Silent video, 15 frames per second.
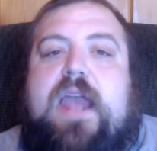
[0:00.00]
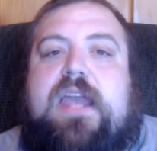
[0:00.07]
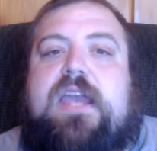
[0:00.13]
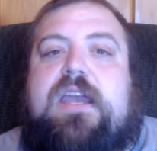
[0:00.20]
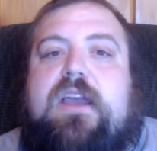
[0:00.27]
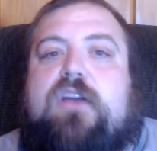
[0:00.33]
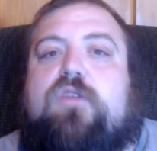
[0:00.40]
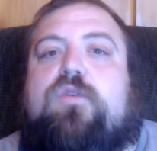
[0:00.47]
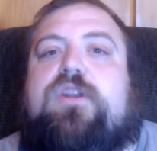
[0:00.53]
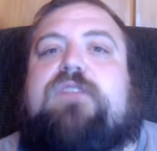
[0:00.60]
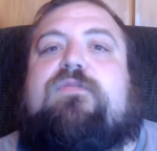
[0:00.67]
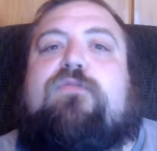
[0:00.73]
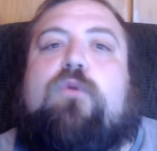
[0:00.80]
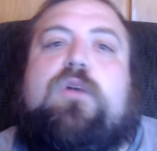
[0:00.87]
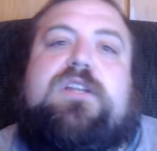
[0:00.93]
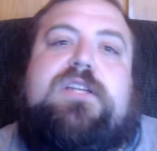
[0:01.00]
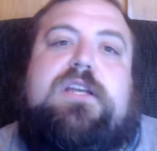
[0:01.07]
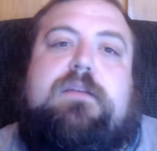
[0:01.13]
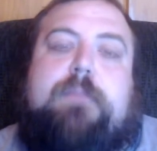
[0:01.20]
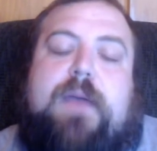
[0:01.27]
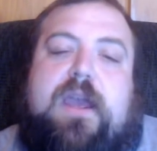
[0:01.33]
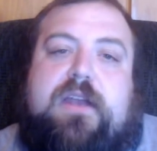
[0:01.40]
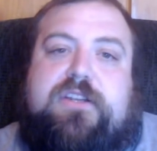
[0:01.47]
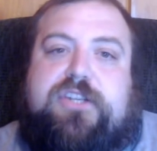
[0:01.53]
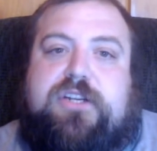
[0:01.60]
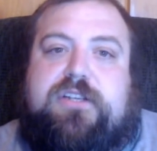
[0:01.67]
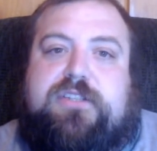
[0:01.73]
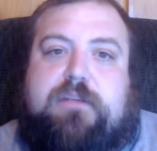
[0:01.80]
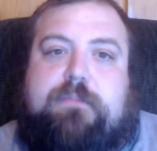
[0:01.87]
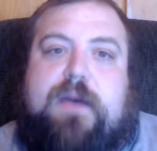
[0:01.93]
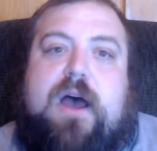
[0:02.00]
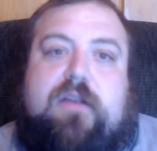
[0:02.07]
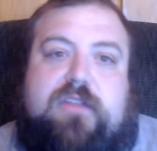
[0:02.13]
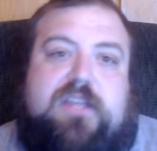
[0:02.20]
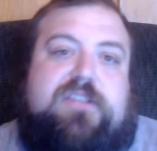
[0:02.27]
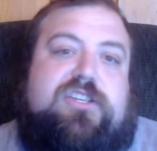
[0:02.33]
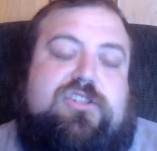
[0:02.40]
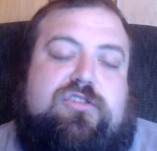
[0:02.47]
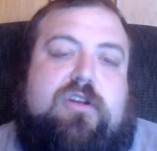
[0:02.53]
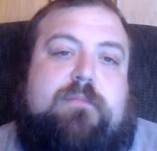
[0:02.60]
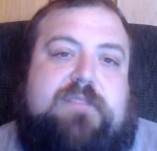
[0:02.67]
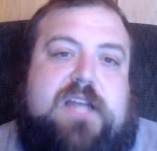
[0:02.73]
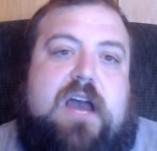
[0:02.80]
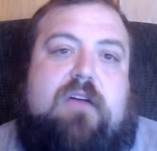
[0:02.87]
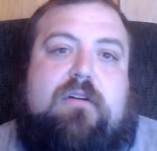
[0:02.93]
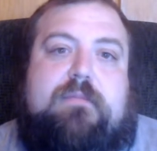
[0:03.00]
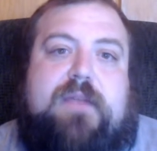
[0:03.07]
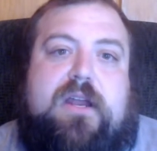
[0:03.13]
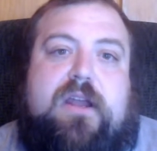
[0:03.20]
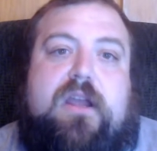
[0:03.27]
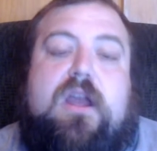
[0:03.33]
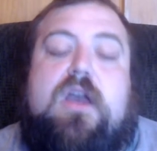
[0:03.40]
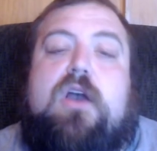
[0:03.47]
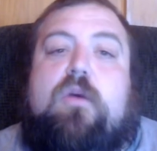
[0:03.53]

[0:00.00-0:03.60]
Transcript: he included 14 pages about this Trump Tower meeting